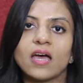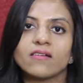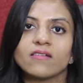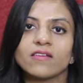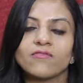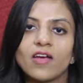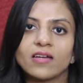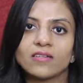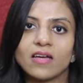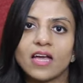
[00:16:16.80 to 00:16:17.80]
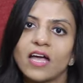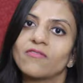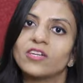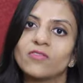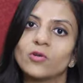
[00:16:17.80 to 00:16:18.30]
And in fact, I
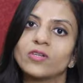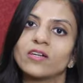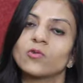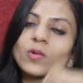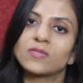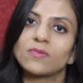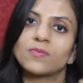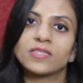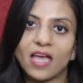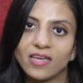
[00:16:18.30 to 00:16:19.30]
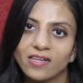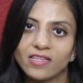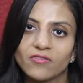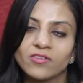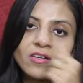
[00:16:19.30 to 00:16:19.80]
haven't even looked at the question papers I
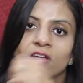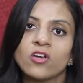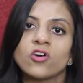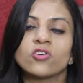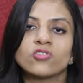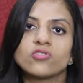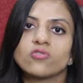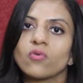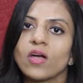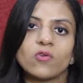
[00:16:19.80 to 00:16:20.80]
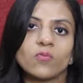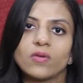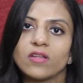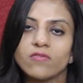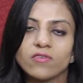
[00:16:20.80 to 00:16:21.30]
had given. So I
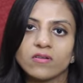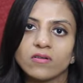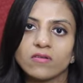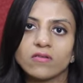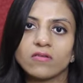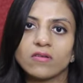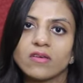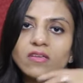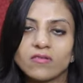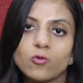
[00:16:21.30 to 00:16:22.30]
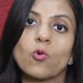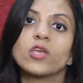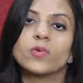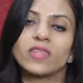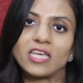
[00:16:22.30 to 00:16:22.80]
don't believe in uh,
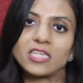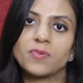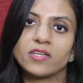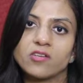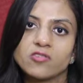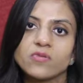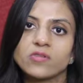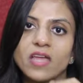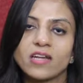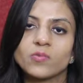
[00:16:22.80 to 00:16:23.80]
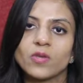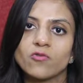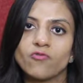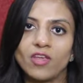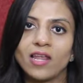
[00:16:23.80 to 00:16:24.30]
going with an expectation, because that is when
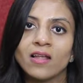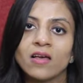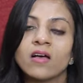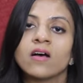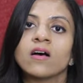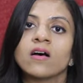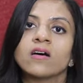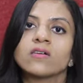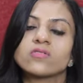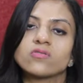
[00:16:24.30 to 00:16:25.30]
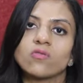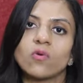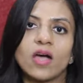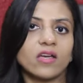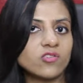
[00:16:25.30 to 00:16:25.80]
you fail. So
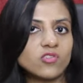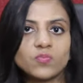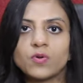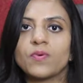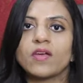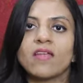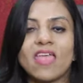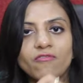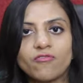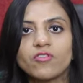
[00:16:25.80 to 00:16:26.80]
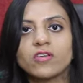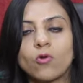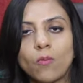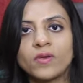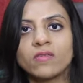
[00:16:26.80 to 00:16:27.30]
I just prepare every
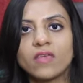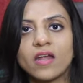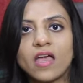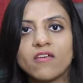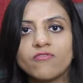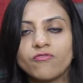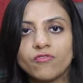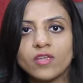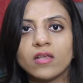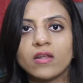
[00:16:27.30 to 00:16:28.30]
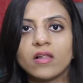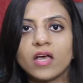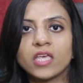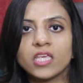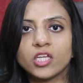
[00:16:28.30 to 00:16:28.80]
topic that I feel
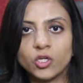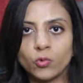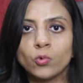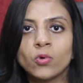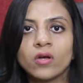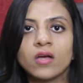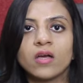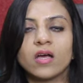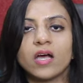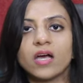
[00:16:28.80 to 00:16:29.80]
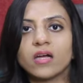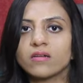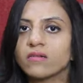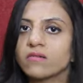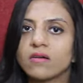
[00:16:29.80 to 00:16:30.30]
I can do,
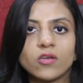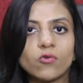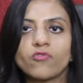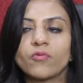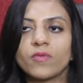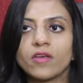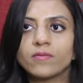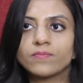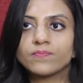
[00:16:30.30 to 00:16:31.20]
and uh, I go from there.